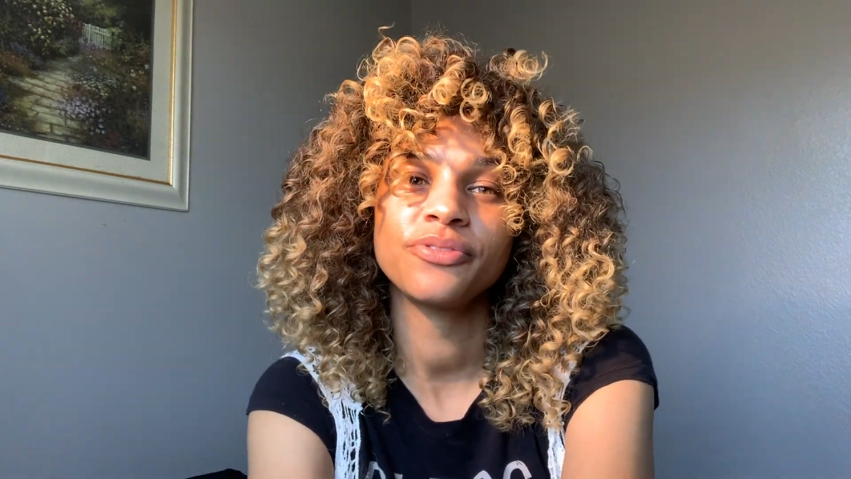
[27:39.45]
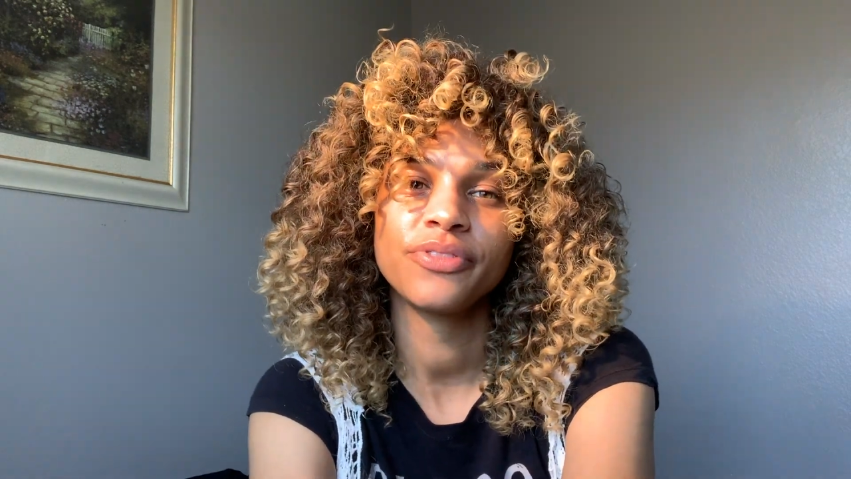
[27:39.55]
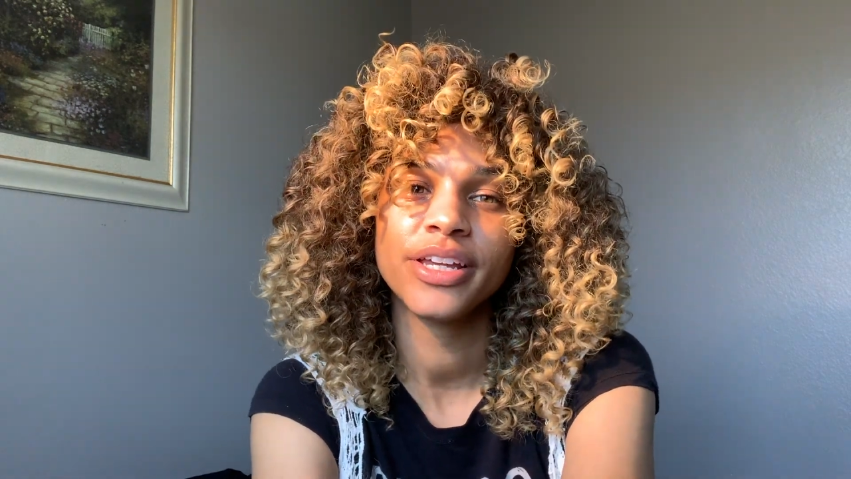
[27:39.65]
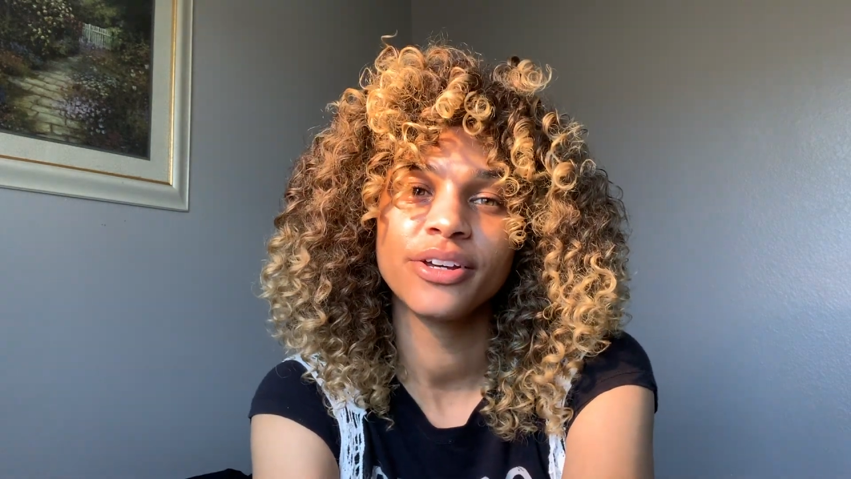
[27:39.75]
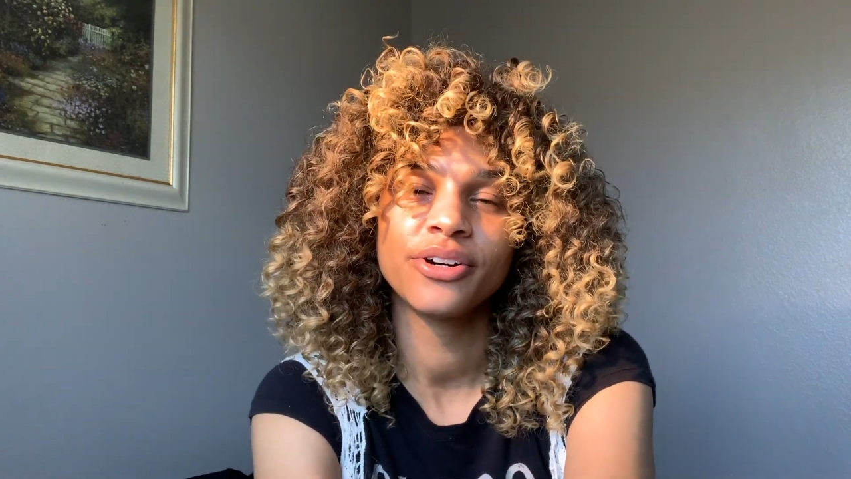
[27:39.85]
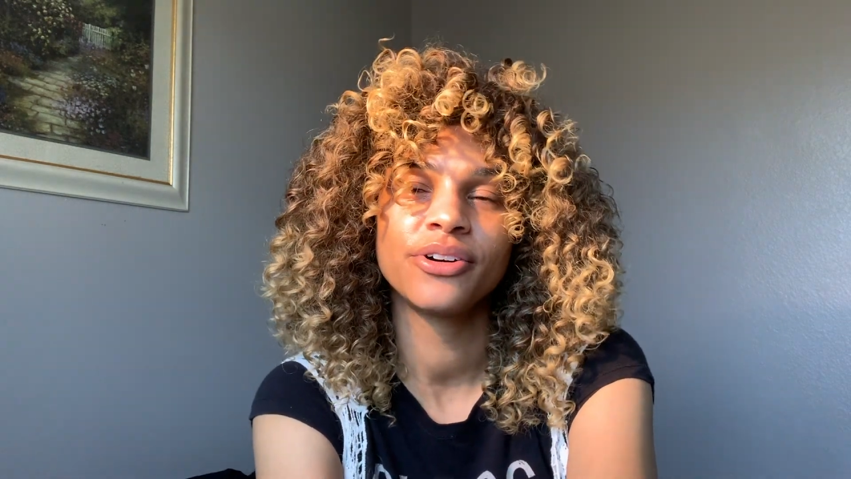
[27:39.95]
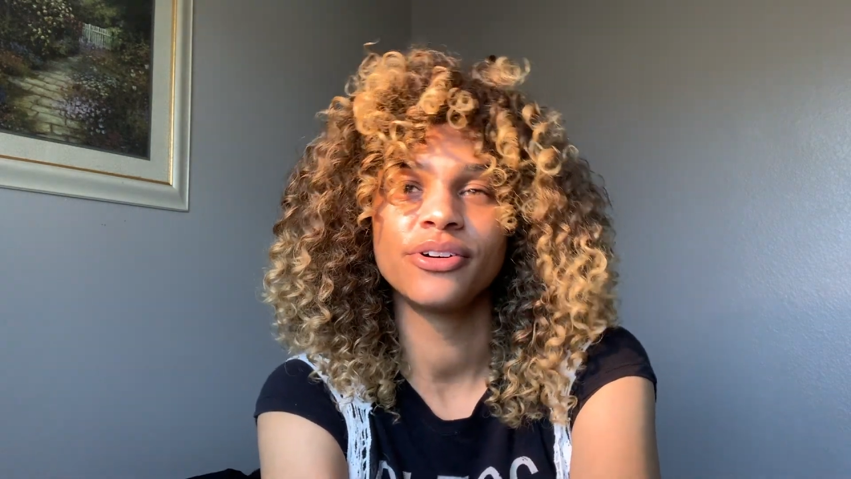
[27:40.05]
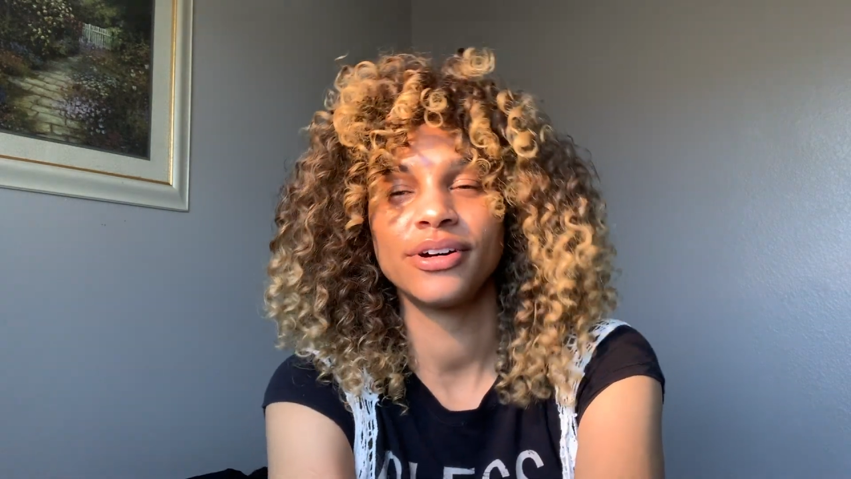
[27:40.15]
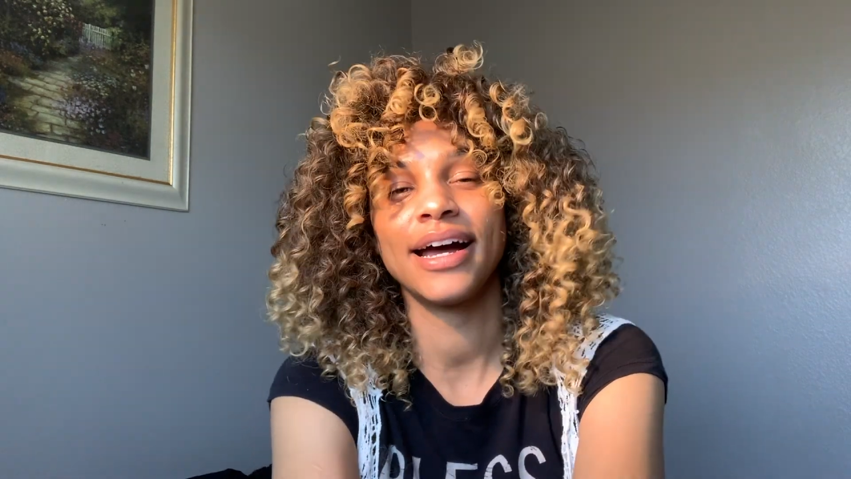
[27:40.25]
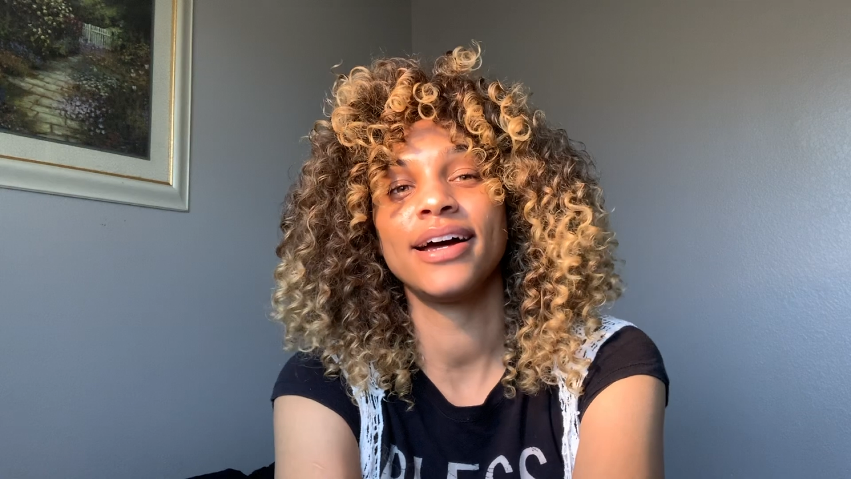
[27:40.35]

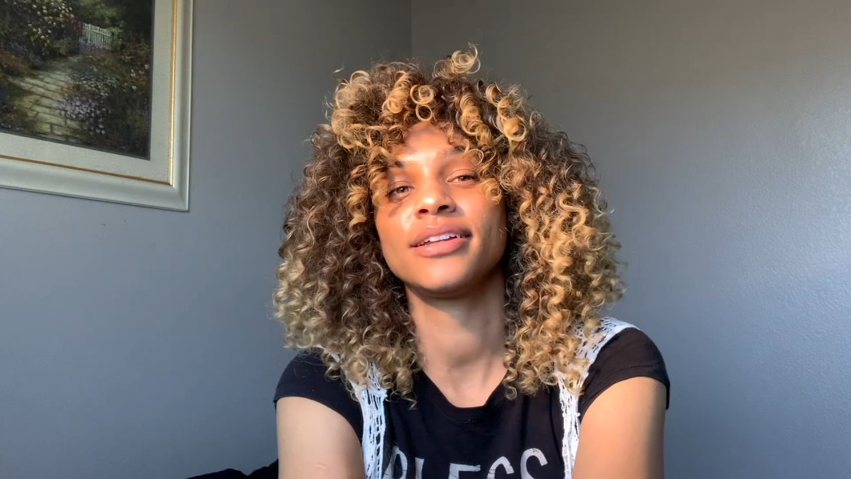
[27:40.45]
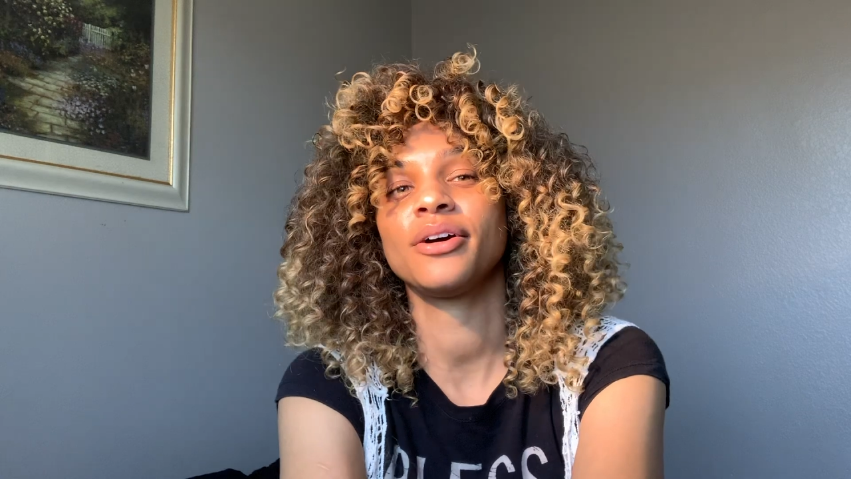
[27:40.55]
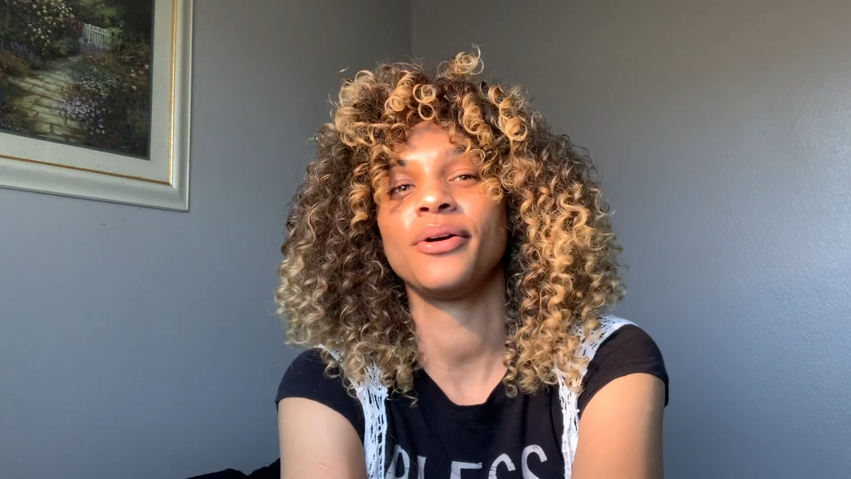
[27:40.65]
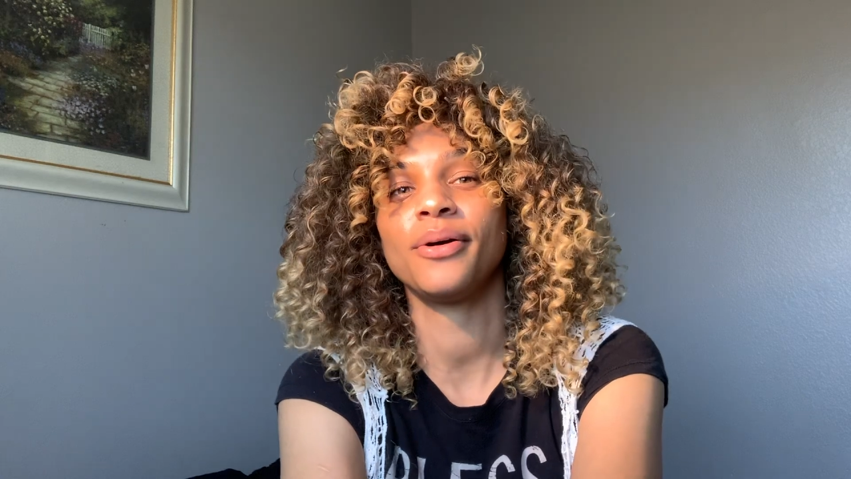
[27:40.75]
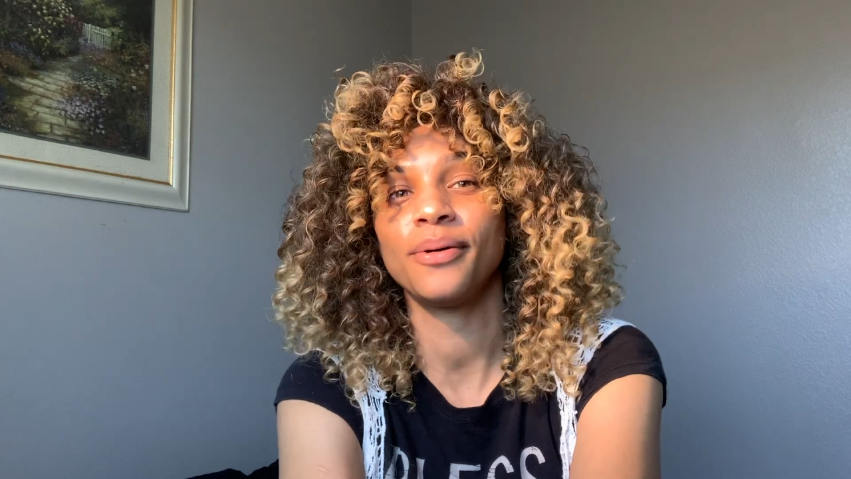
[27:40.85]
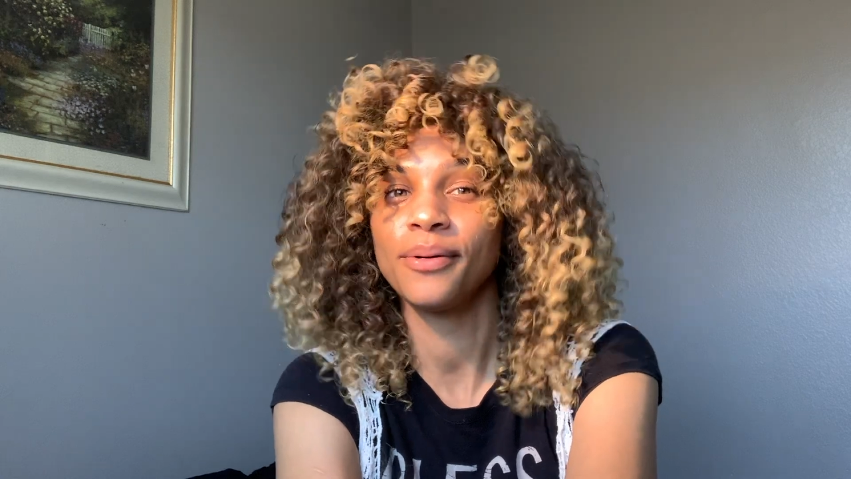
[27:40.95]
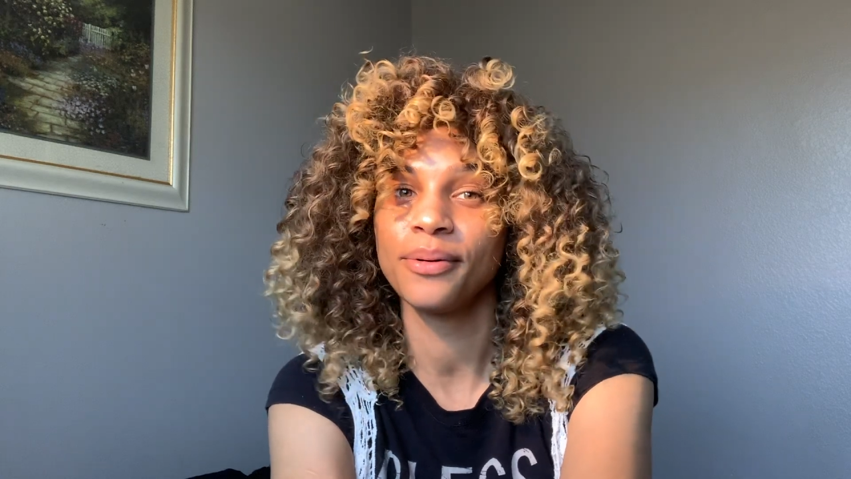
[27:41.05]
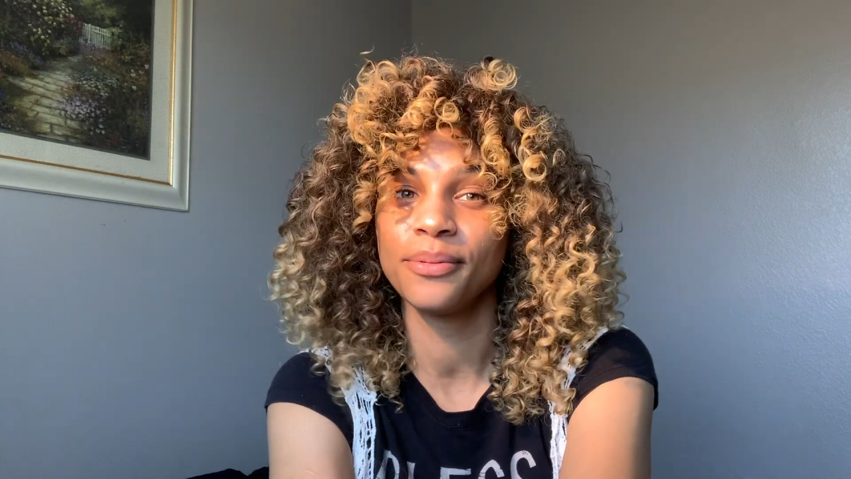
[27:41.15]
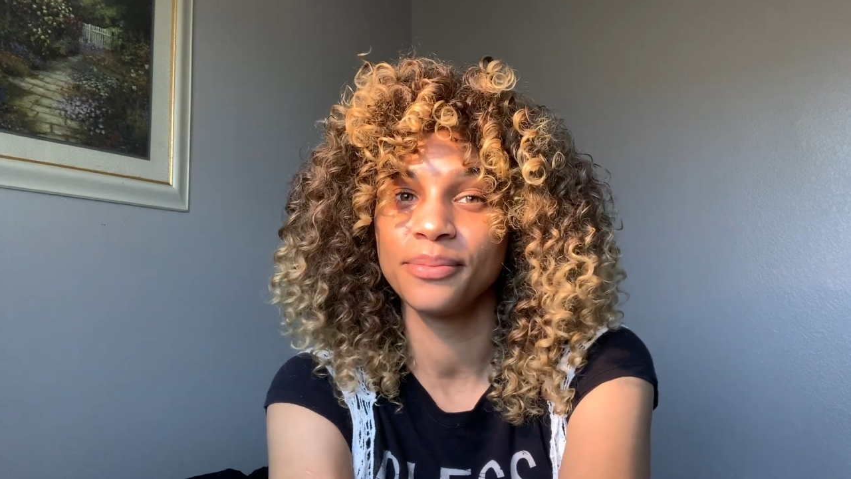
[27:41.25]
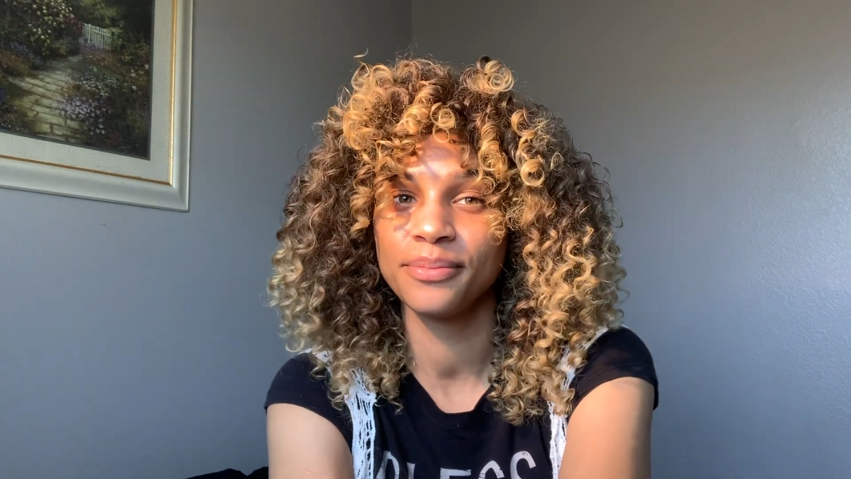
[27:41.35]
feel at
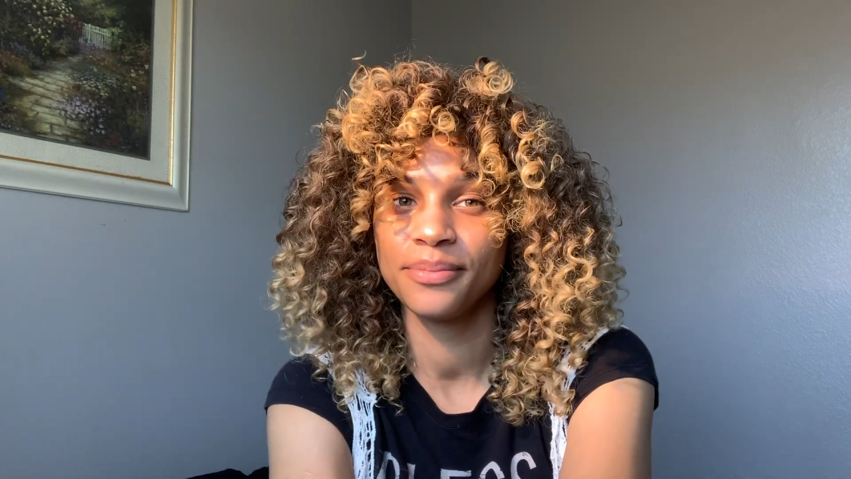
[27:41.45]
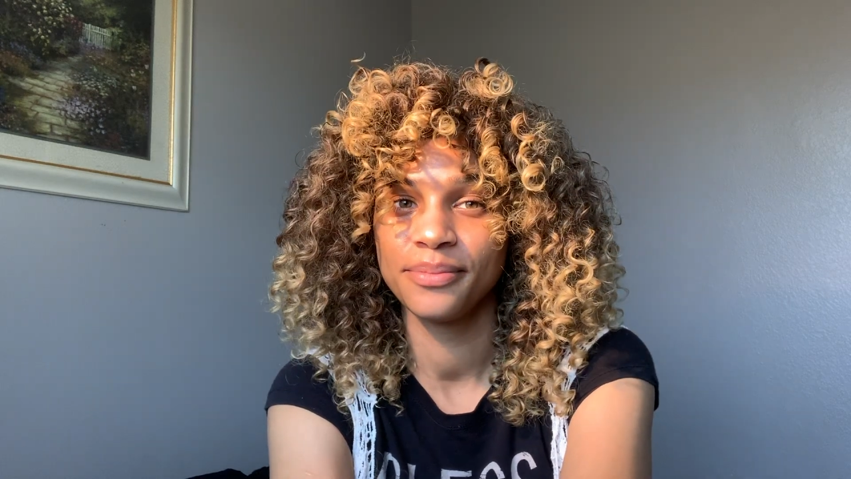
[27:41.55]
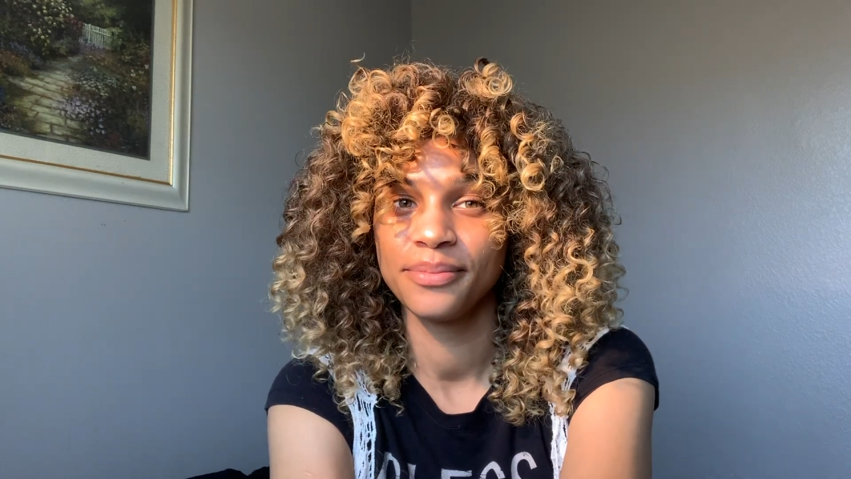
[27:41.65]
home.